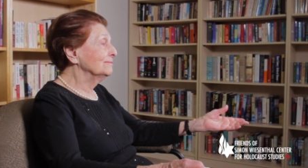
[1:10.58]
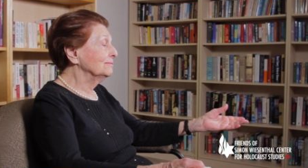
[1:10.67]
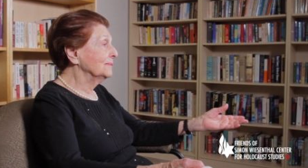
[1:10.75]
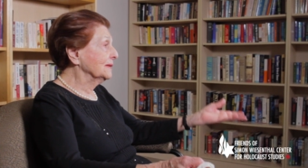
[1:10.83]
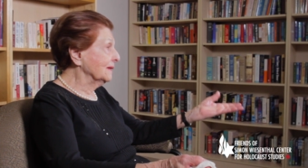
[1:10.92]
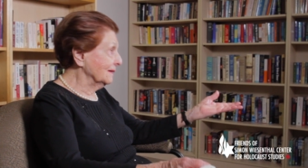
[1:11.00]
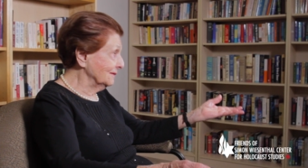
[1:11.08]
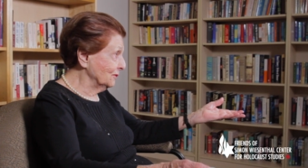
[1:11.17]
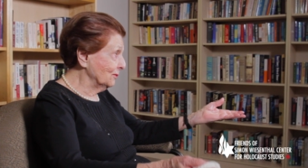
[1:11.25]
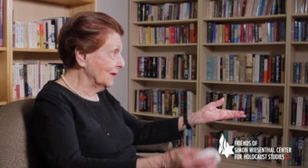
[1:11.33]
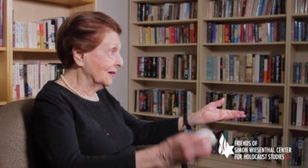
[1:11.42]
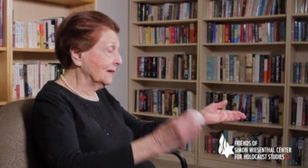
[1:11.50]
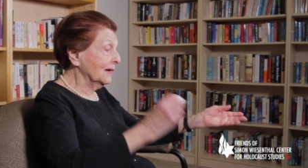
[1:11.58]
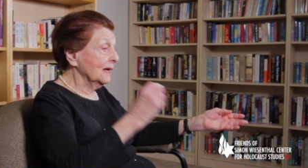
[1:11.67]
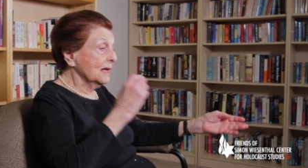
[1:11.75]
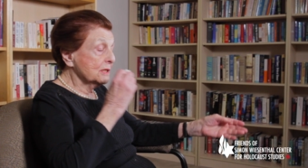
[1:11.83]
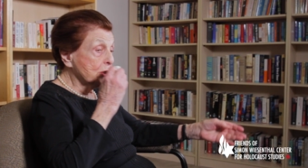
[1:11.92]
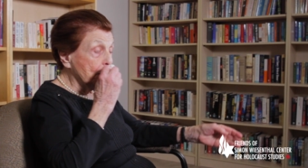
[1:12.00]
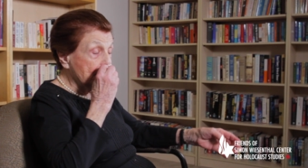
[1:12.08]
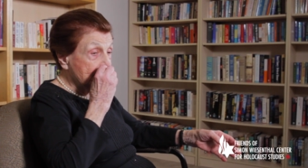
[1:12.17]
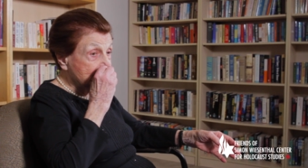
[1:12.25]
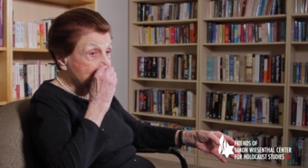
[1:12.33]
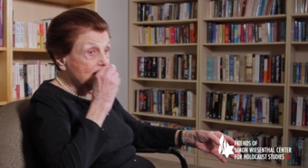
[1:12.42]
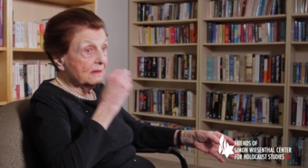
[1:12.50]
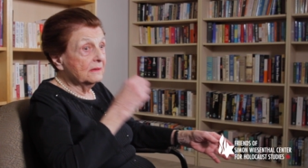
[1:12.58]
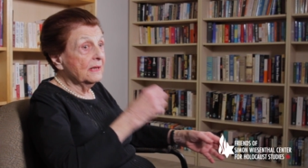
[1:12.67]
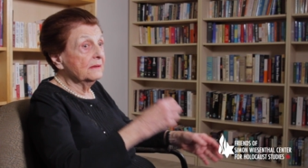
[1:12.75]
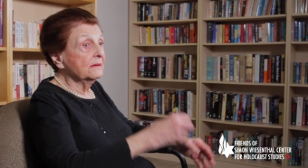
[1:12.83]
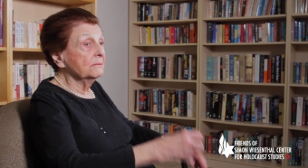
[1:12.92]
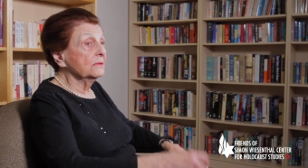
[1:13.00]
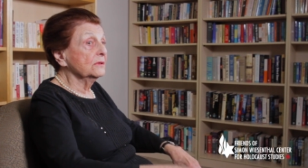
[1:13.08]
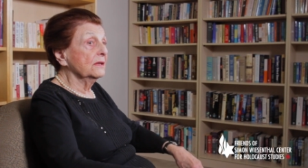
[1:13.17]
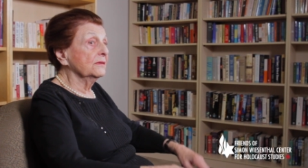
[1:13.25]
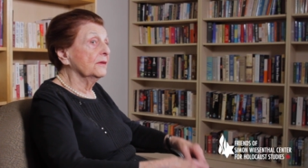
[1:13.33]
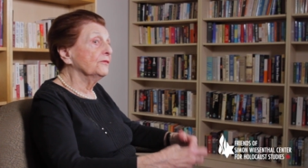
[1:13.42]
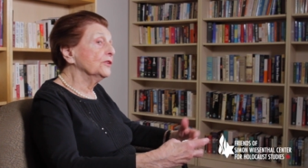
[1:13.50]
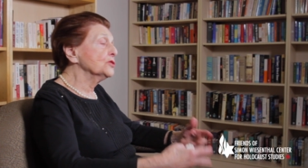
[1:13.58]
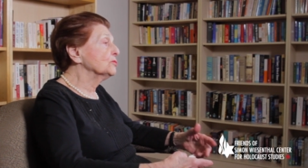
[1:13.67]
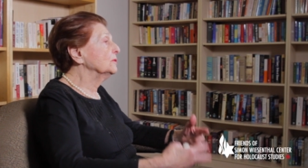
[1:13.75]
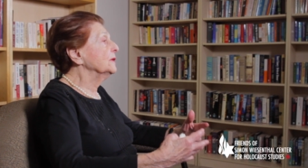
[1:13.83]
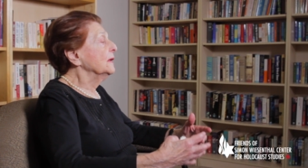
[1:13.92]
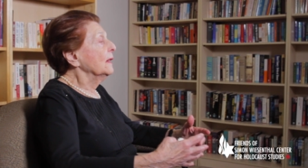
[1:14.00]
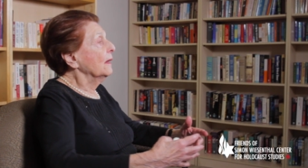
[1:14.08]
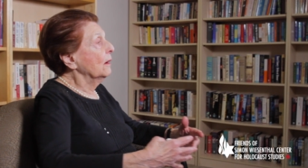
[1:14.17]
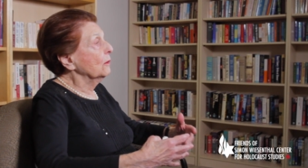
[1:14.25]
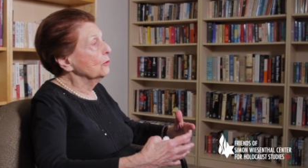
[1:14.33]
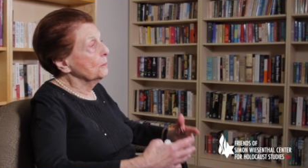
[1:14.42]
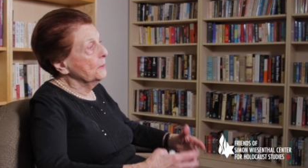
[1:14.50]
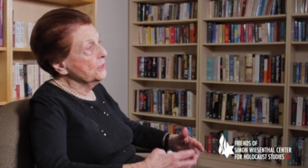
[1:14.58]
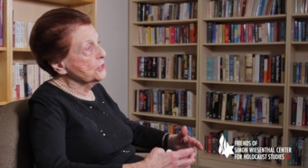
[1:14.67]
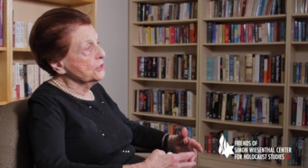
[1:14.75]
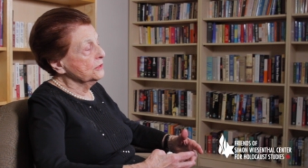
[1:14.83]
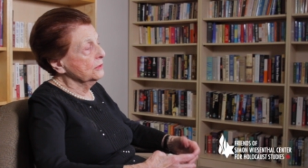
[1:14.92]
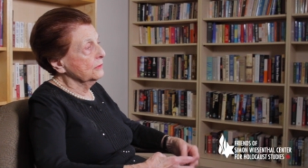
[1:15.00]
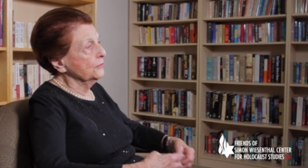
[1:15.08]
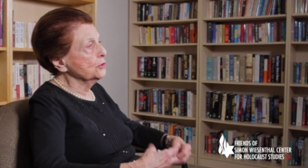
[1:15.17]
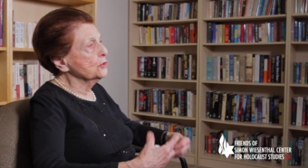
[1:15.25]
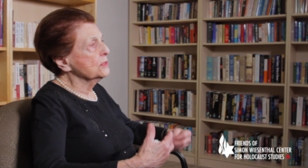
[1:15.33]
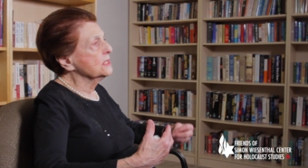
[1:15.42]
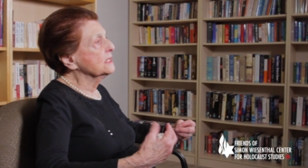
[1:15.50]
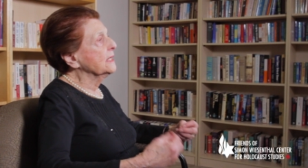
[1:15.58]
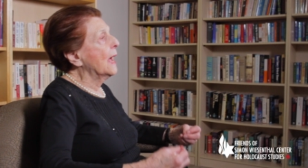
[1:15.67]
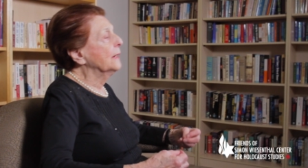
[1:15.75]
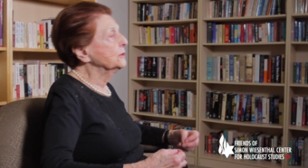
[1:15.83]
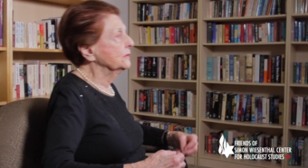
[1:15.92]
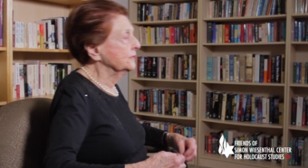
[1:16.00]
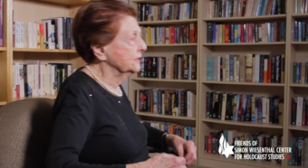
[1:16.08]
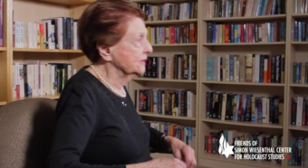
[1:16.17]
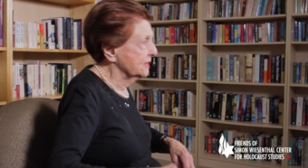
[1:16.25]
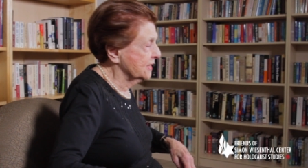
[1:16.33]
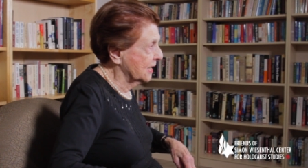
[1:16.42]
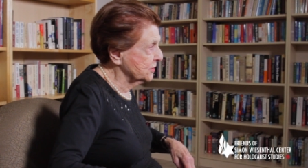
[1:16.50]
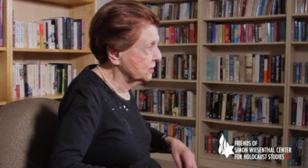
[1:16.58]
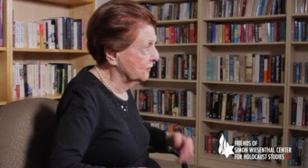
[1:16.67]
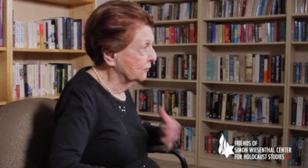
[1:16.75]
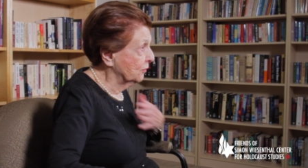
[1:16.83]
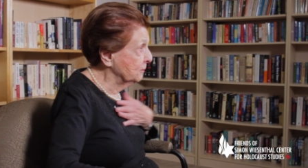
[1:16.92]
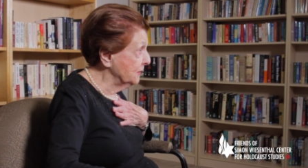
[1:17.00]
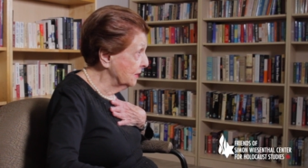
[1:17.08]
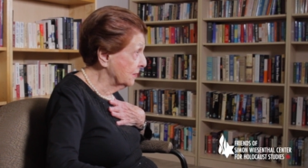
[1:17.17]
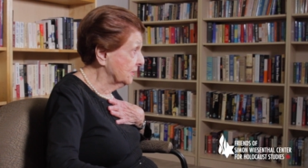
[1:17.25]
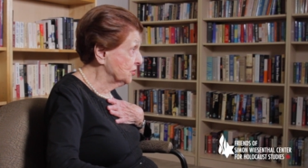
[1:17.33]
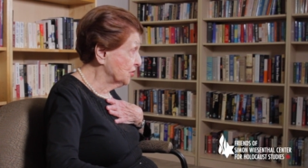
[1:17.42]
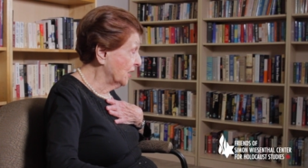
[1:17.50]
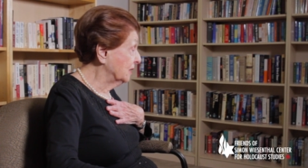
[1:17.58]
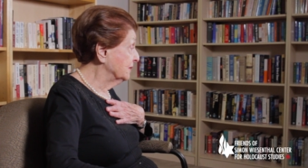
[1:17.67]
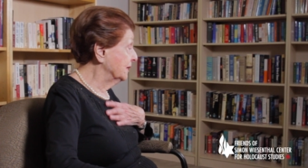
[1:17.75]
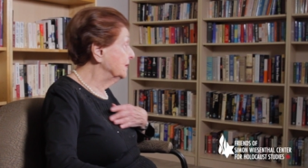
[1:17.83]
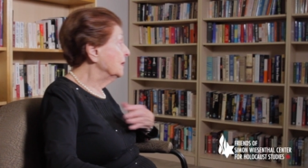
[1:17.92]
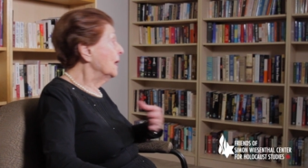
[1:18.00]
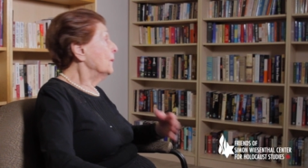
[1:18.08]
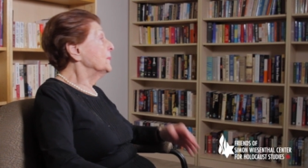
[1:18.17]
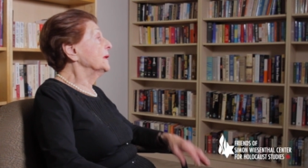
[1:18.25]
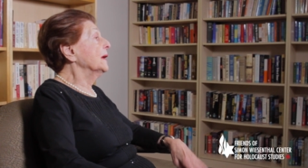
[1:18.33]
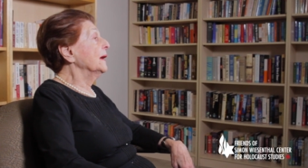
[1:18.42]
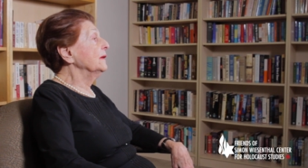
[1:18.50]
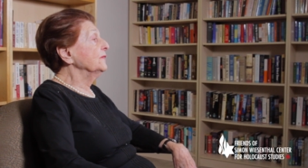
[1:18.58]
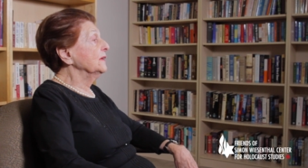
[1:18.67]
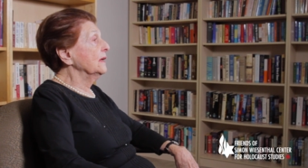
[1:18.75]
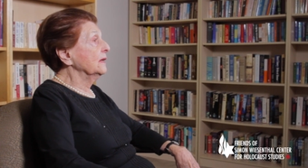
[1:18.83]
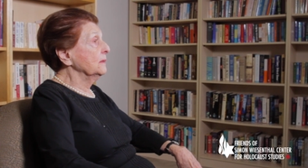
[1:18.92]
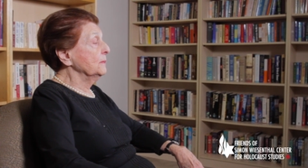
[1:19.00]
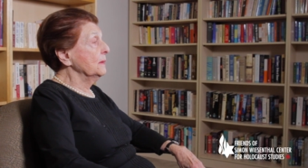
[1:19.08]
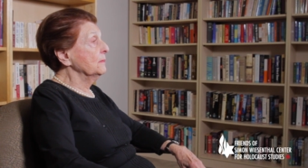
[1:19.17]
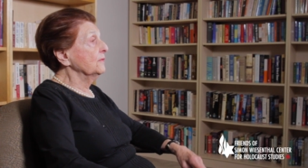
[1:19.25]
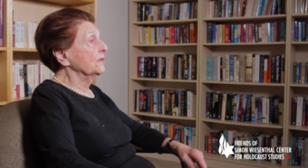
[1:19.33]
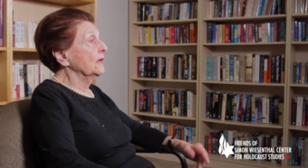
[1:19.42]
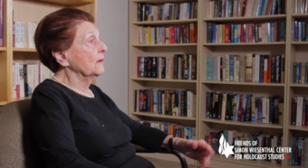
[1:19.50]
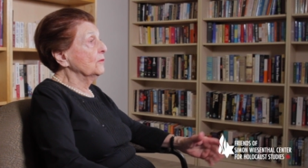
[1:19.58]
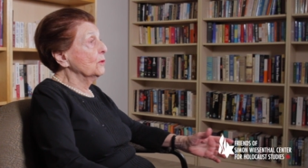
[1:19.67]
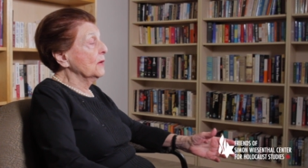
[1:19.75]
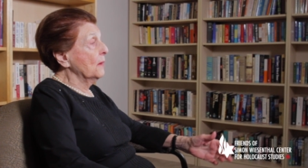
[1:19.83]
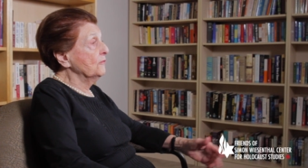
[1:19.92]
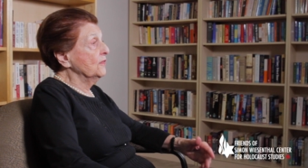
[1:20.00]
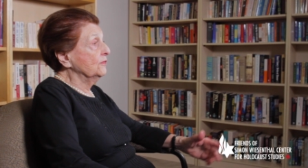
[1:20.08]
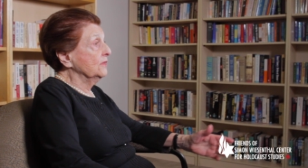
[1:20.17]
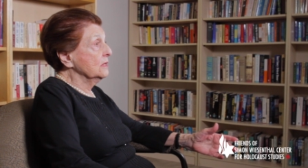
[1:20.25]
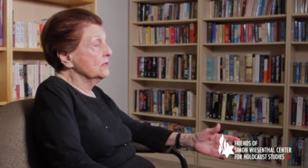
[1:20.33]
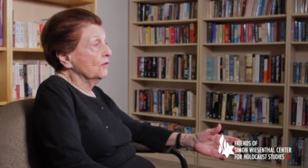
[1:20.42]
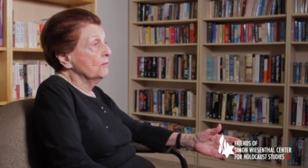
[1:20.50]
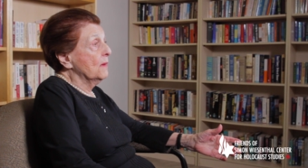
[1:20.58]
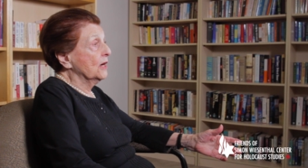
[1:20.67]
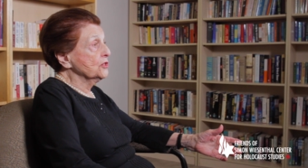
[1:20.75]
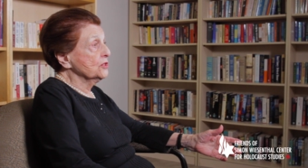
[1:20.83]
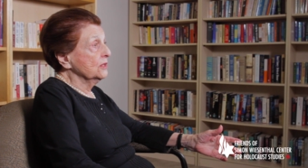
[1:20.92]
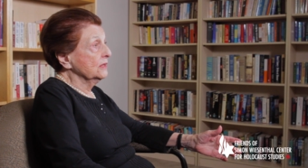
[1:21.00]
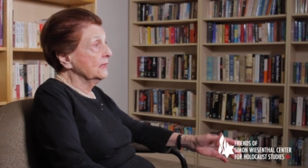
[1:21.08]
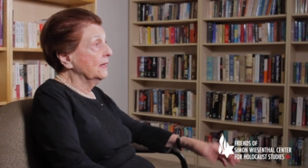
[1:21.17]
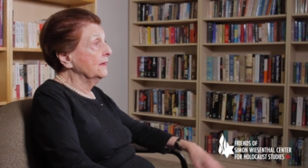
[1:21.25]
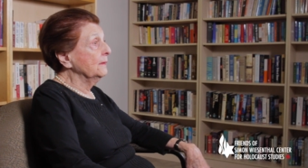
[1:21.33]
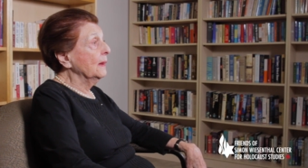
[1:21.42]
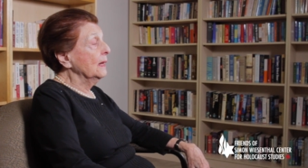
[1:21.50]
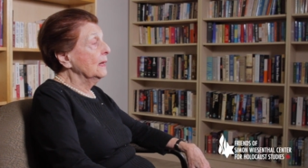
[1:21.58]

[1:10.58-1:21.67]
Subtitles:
But no luck. So the virtual occupation, or the virtual start of the disaster for me as a child then began when I remember when I woke up 15th of March 1939